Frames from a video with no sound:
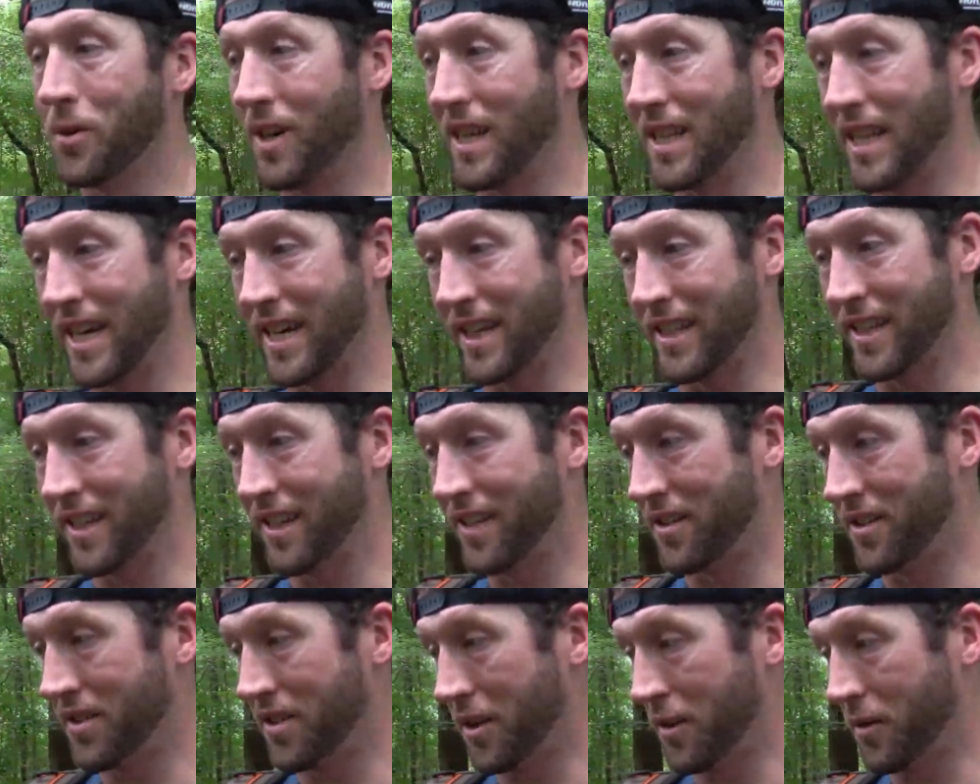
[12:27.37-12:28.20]
I like
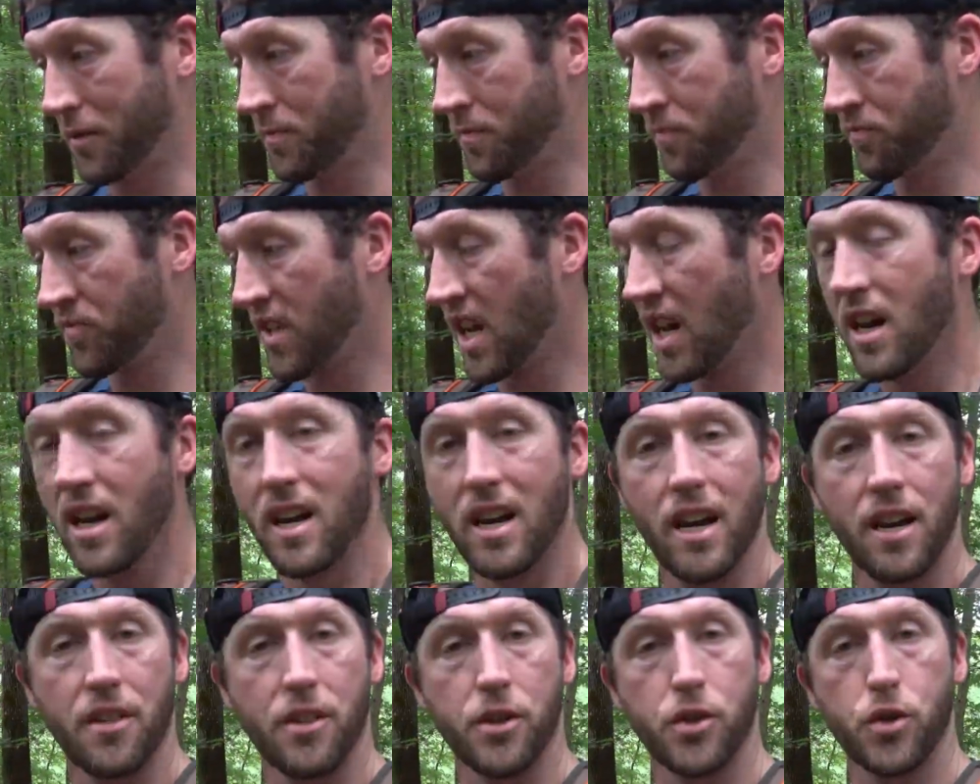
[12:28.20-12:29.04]
this. So
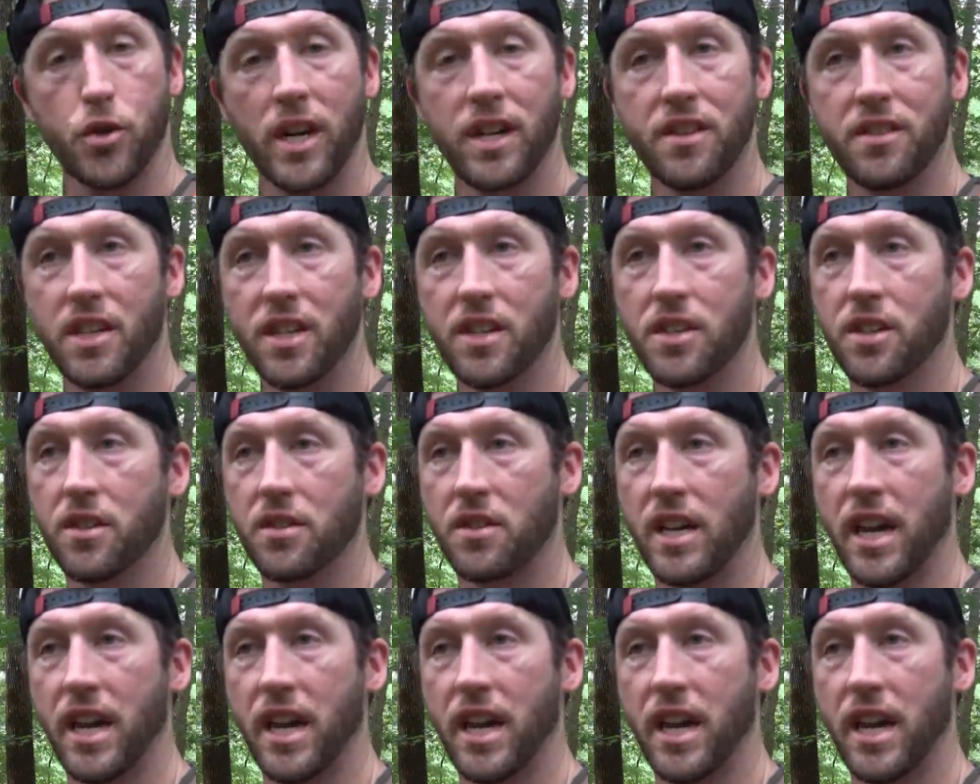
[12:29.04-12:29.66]
the transitions,